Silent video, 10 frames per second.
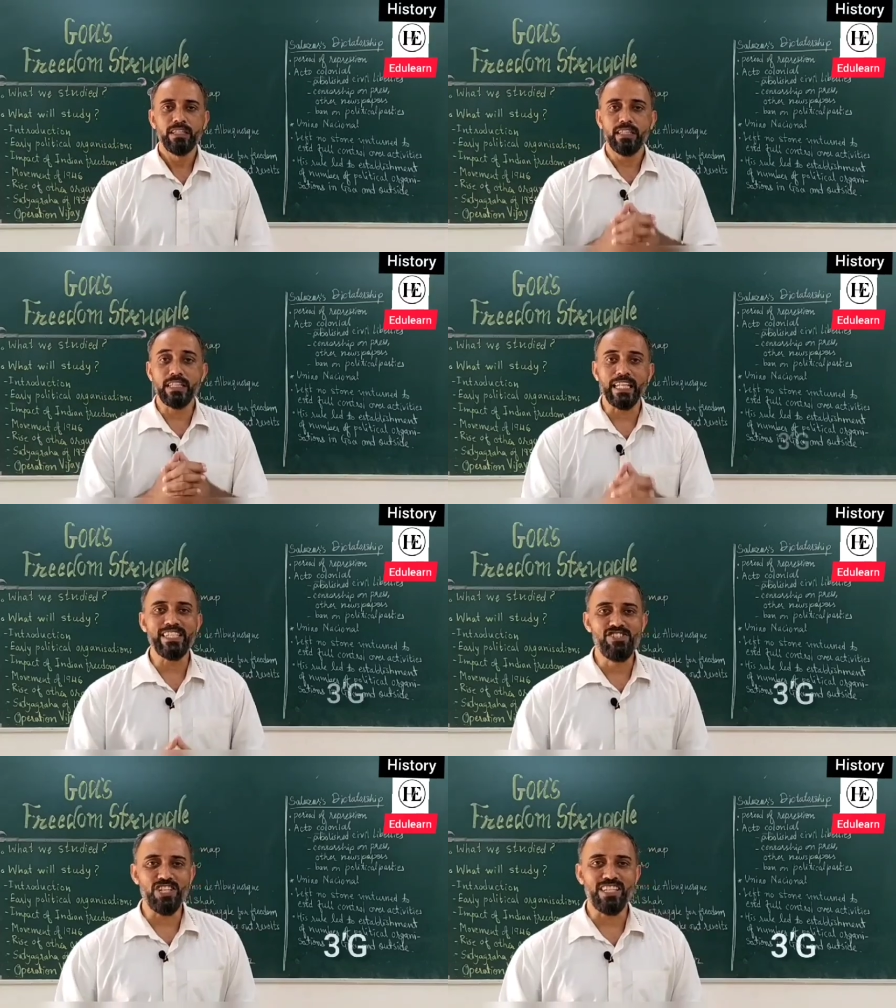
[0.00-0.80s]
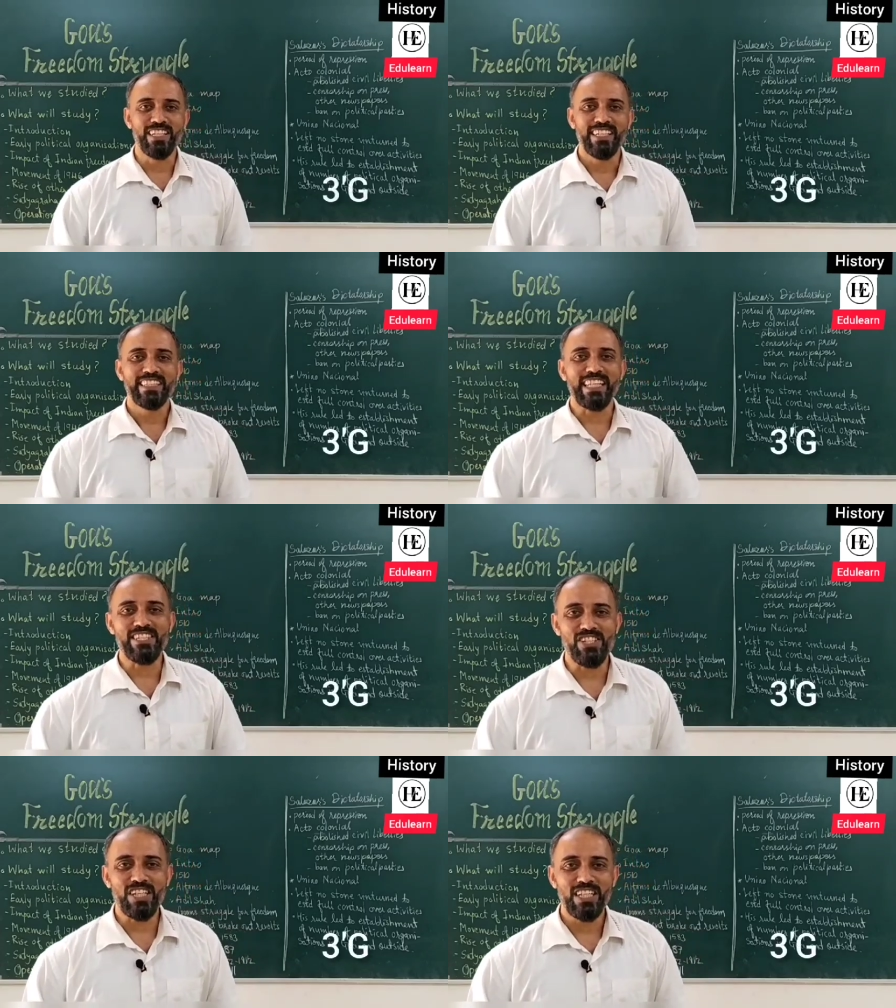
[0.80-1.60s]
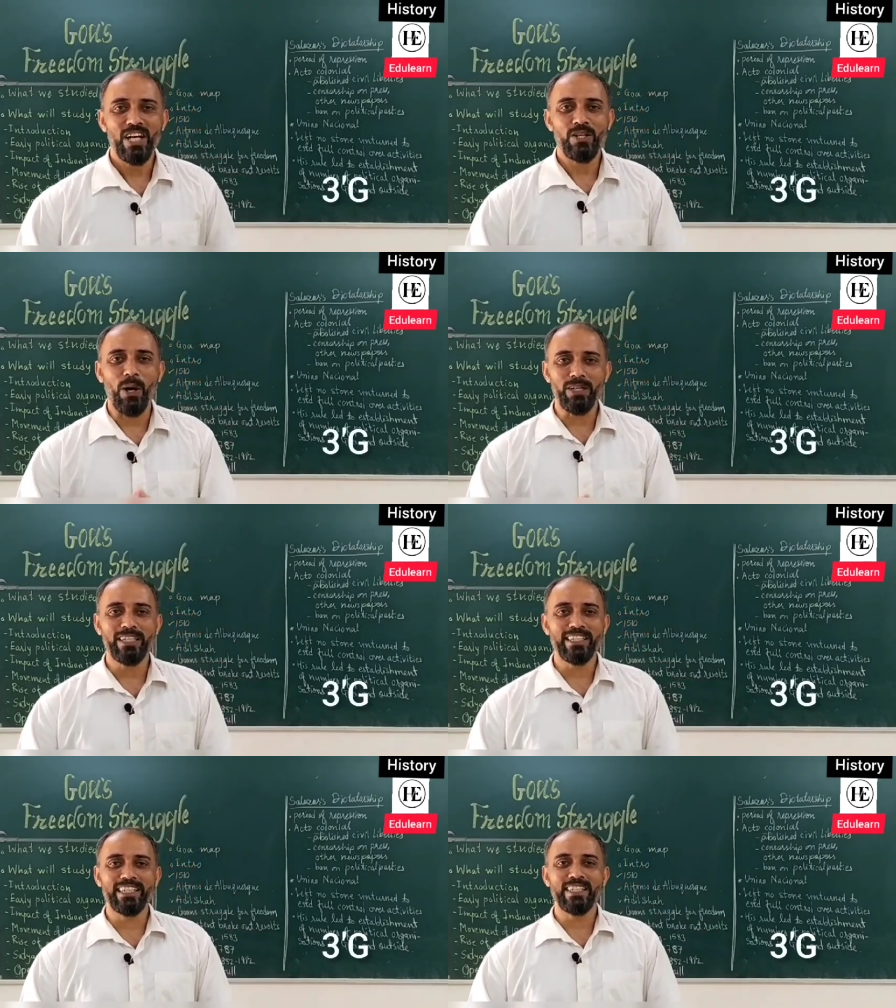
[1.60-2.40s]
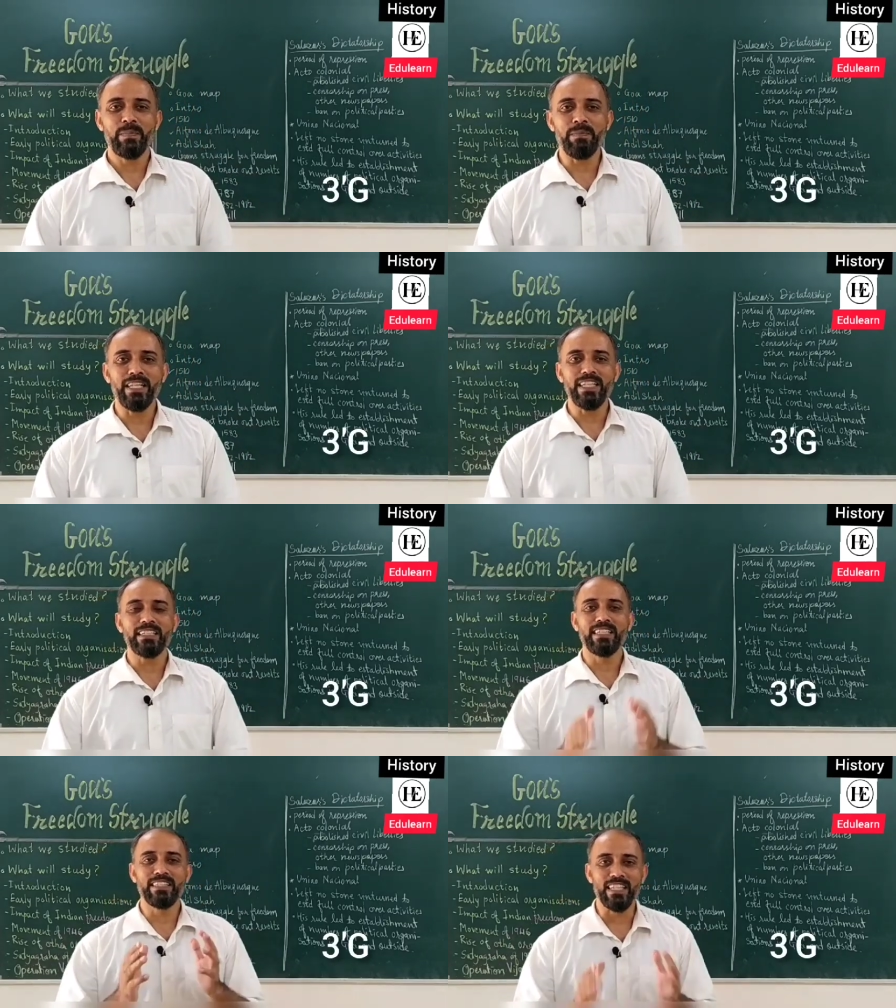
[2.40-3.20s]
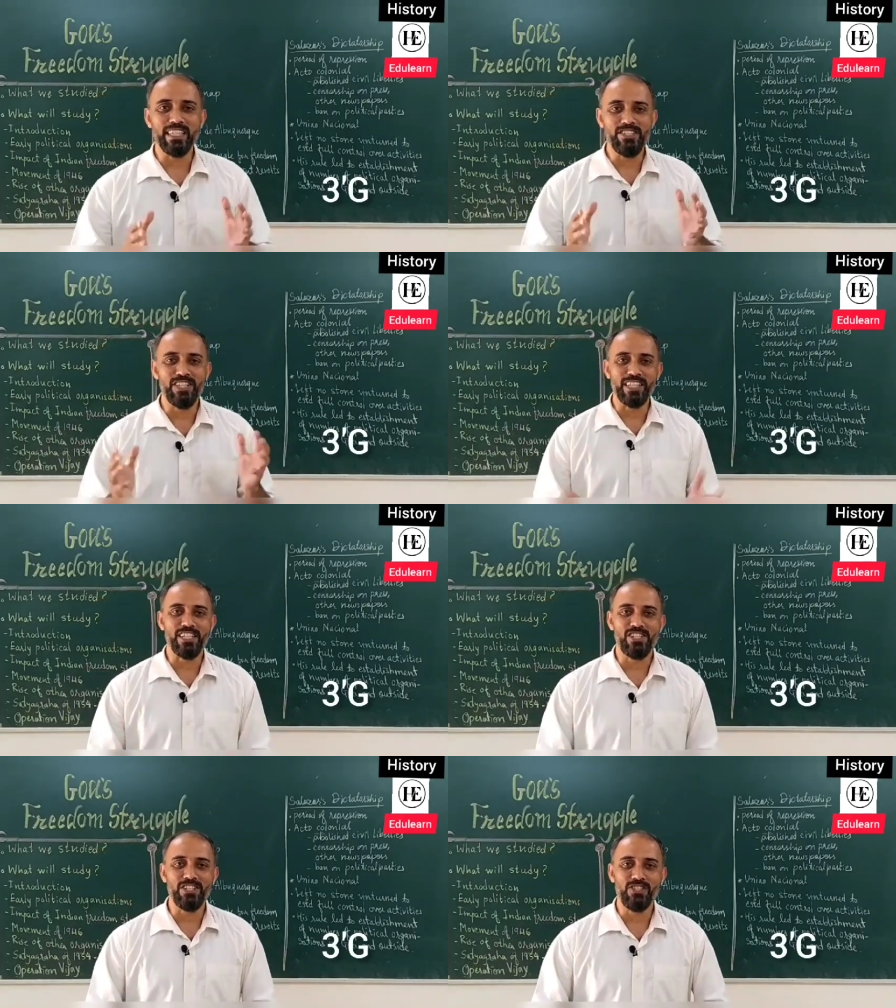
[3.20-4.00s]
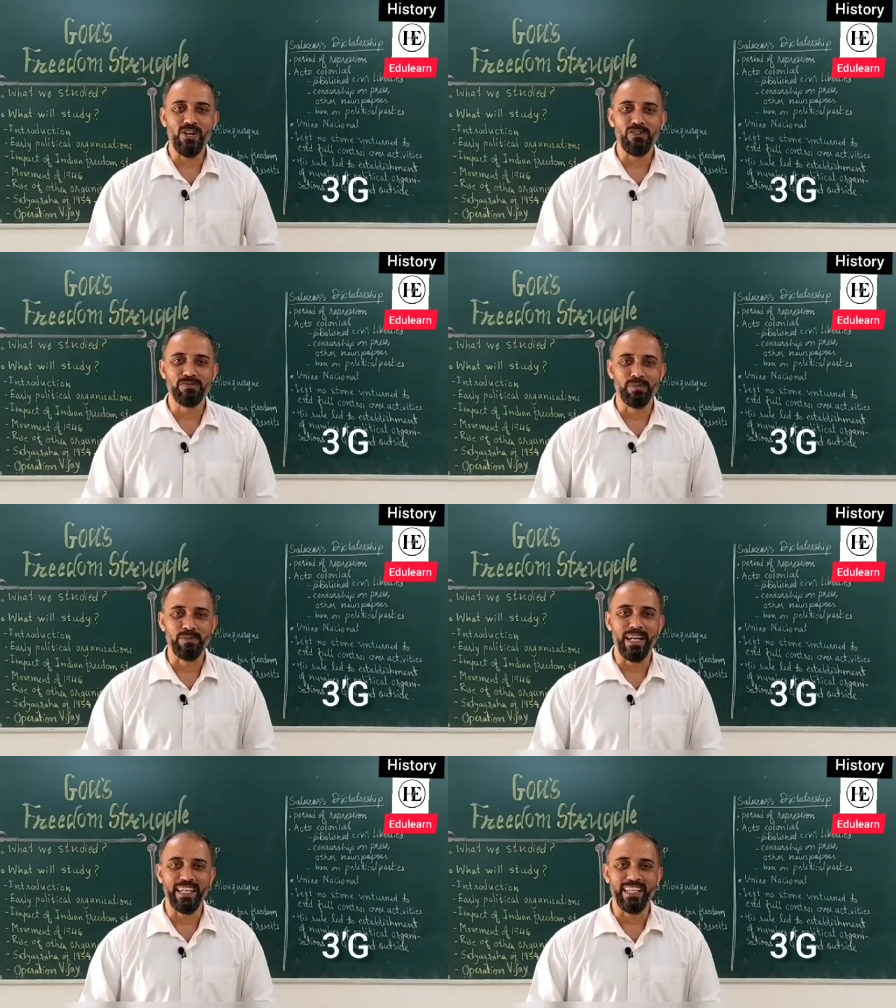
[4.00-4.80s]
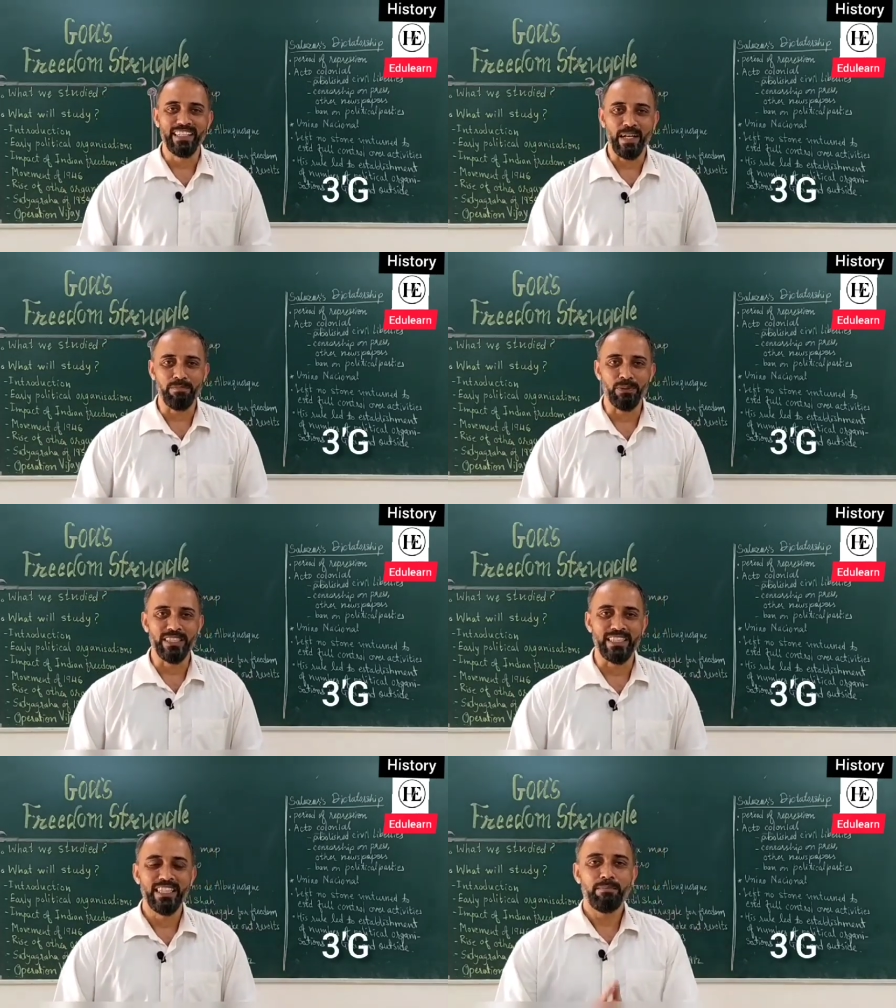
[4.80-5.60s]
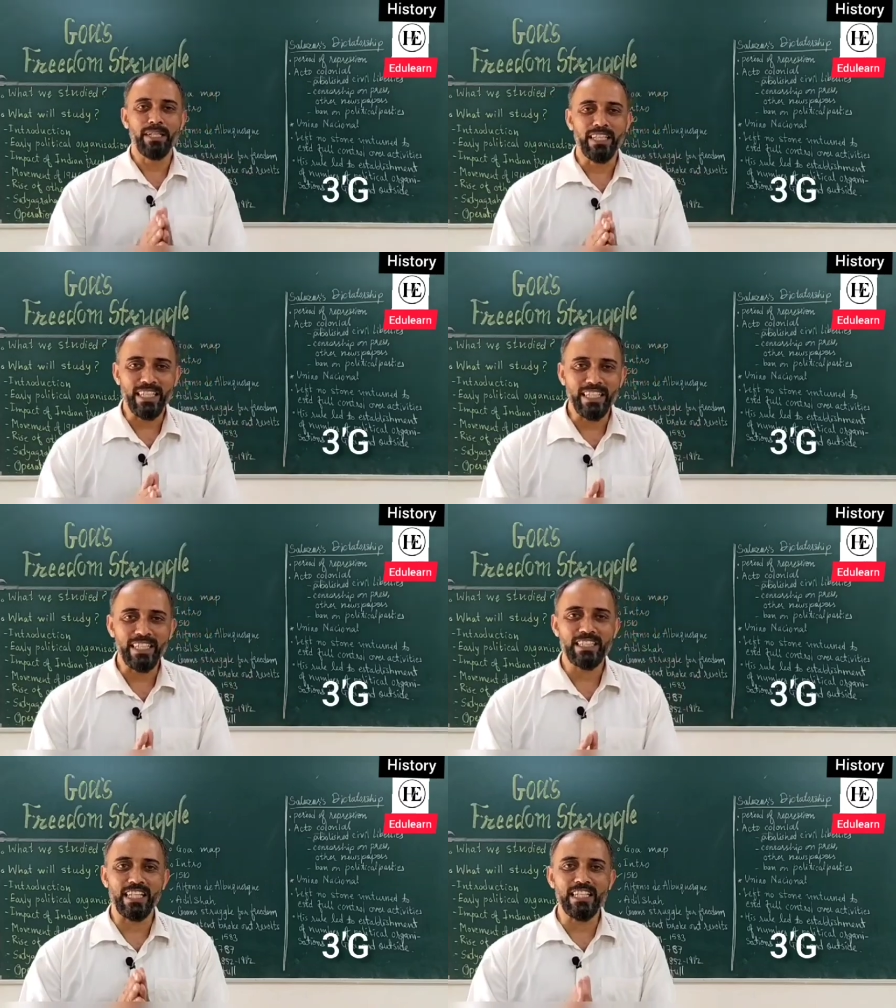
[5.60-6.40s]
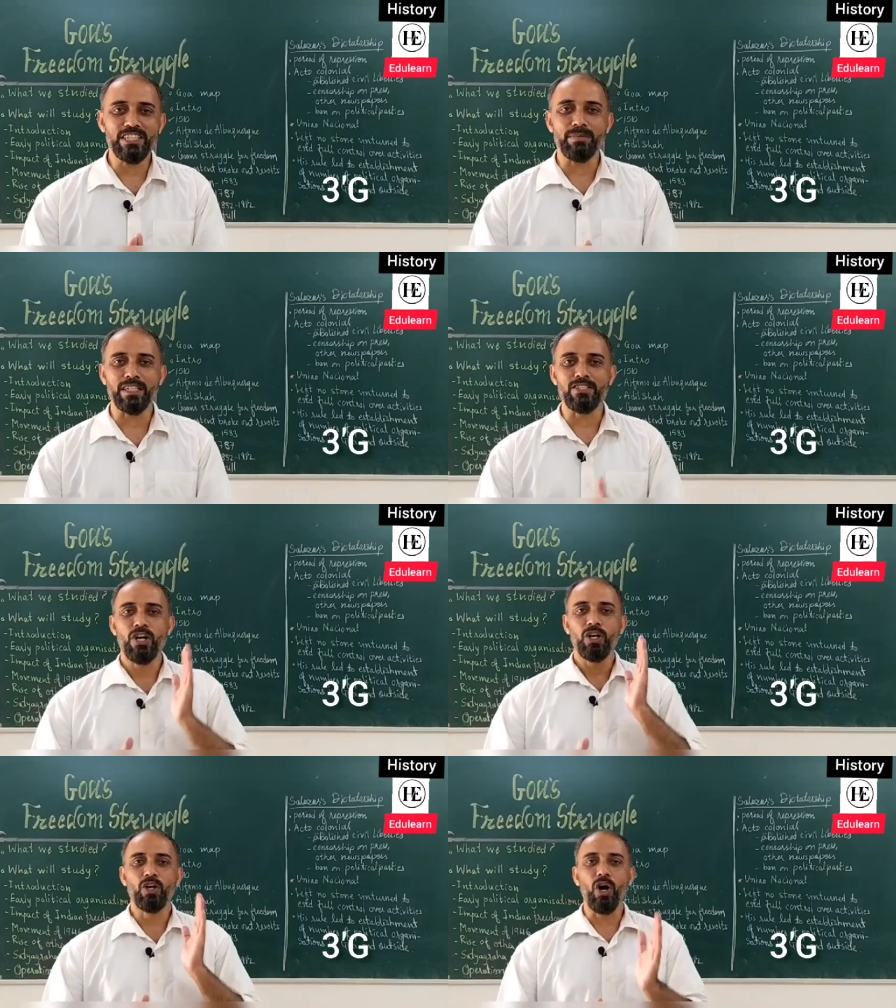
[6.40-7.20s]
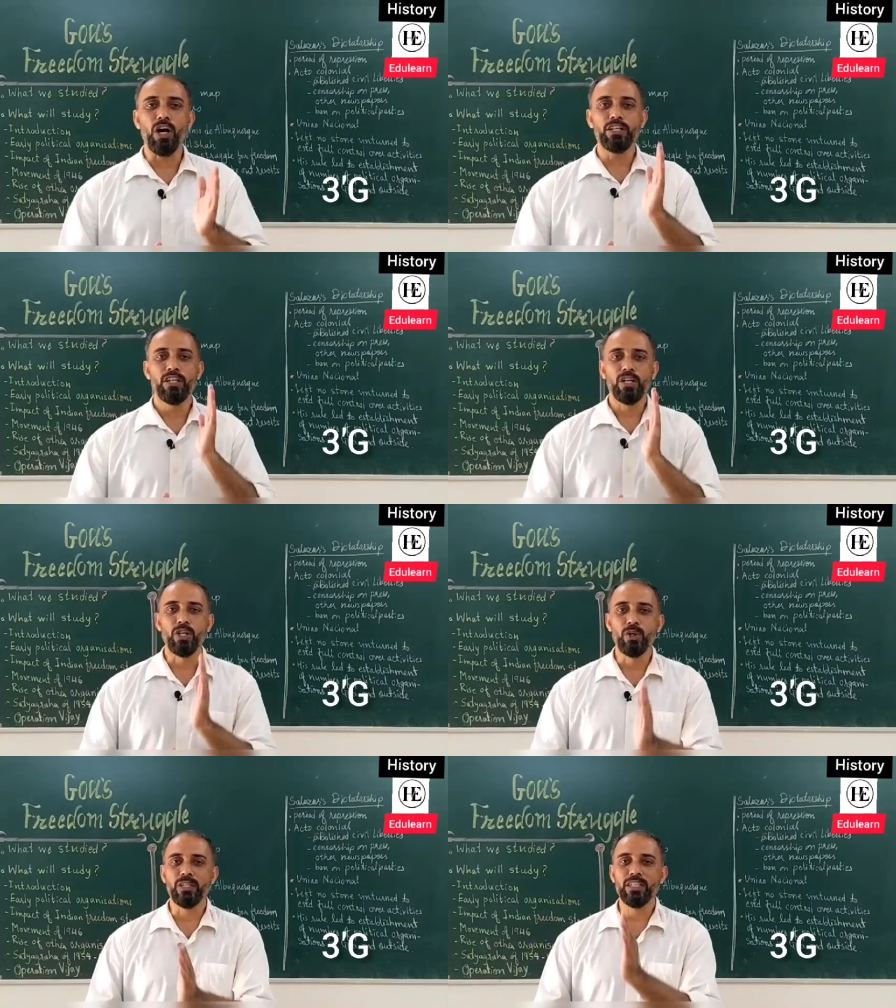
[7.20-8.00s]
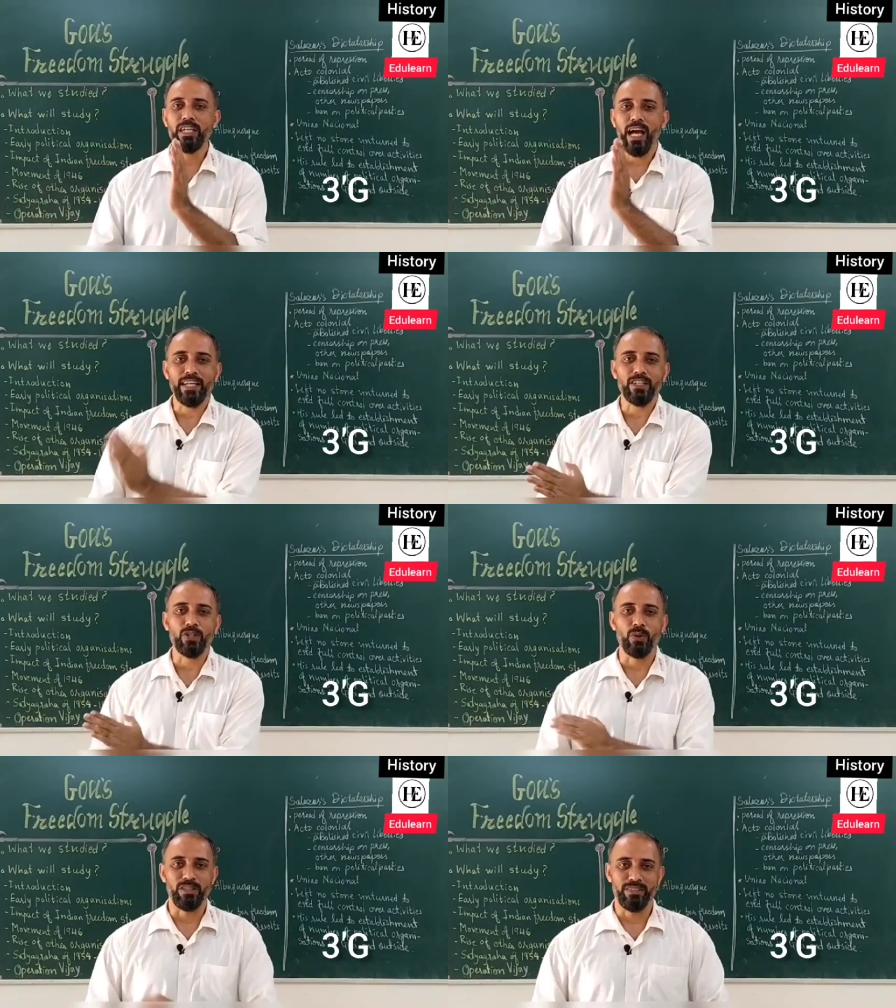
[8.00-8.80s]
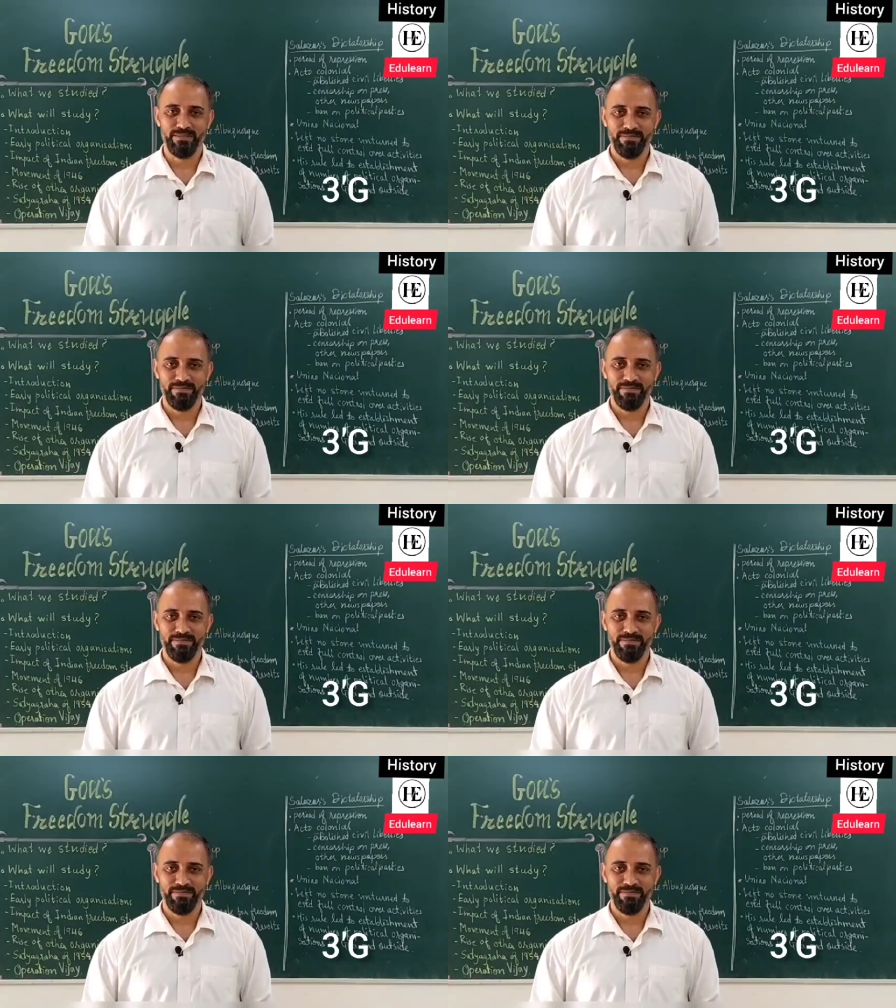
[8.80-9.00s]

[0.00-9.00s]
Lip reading: The 3G not here meaning the 3 generations of mobile computer, but here 3G means God, glory and gold.